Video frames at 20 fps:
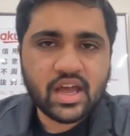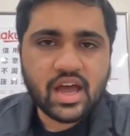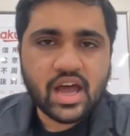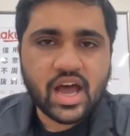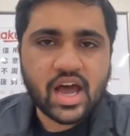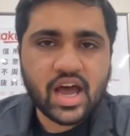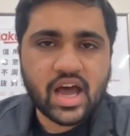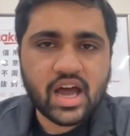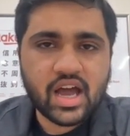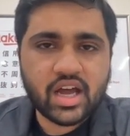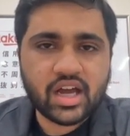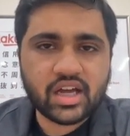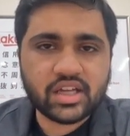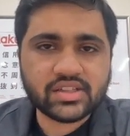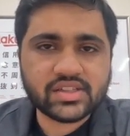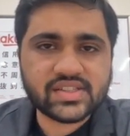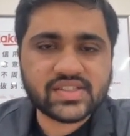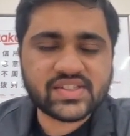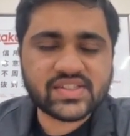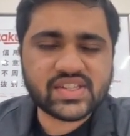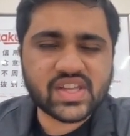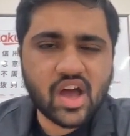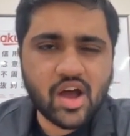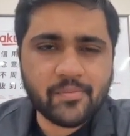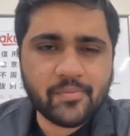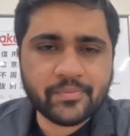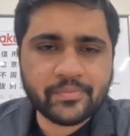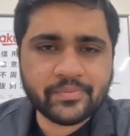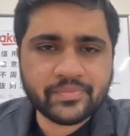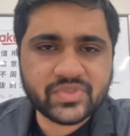and
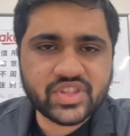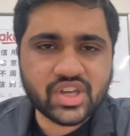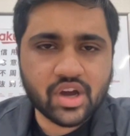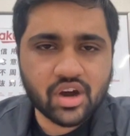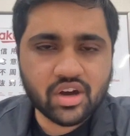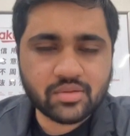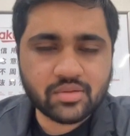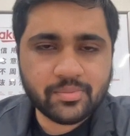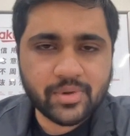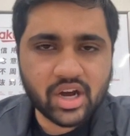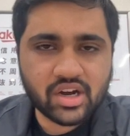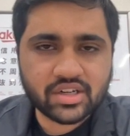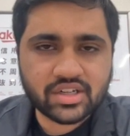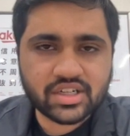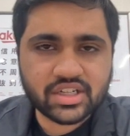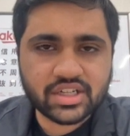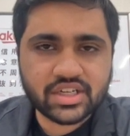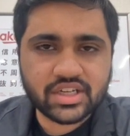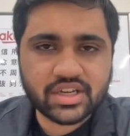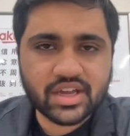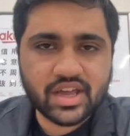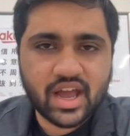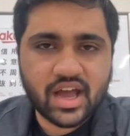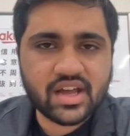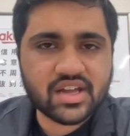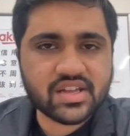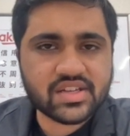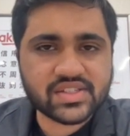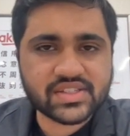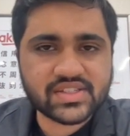some third party
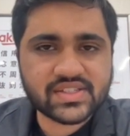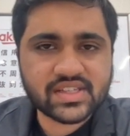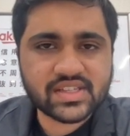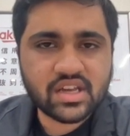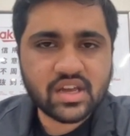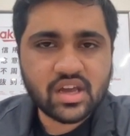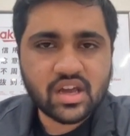has